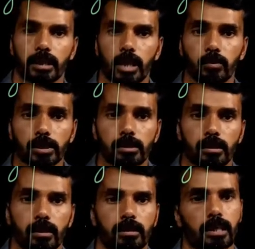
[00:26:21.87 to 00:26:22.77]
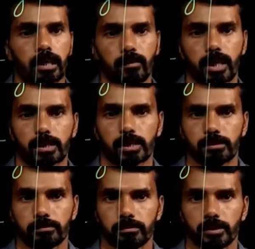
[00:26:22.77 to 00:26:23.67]
gives the dividend.
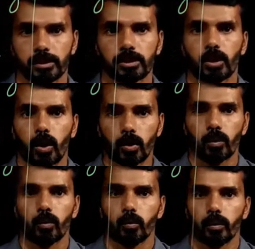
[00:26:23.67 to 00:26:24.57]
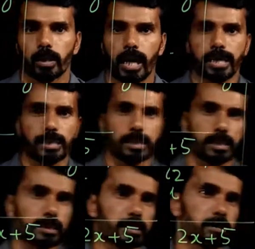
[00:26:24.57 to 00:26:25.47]
So we write it
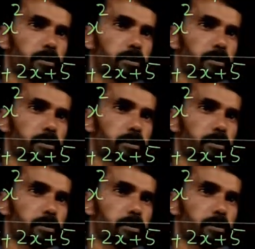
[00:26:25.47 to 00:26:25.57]
is